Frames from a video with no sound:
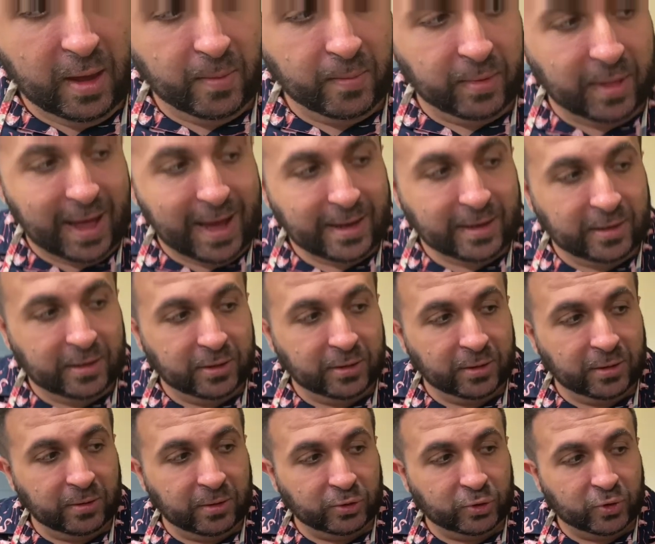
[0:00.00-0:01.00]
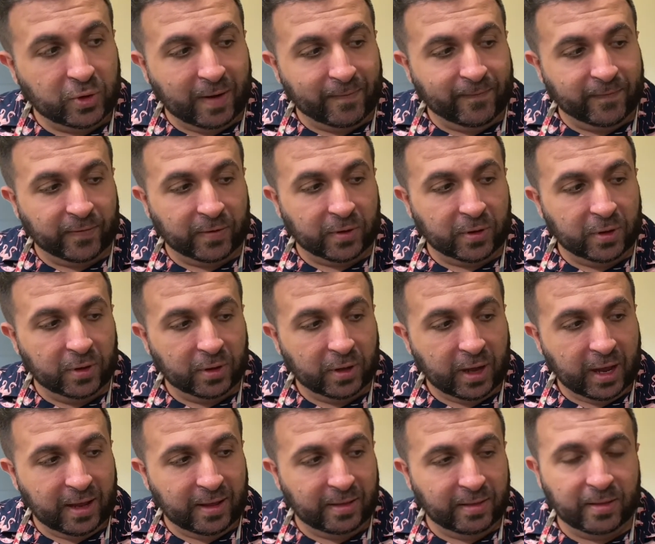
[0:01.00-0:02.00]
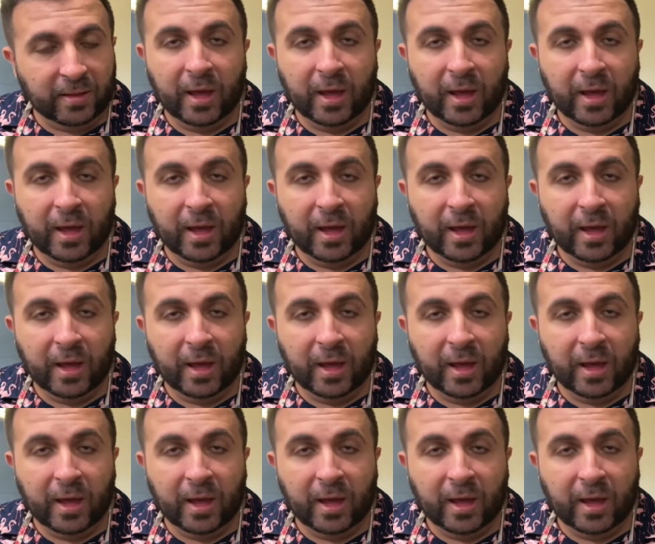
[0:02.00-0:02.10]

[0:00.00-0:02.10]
black truffle. And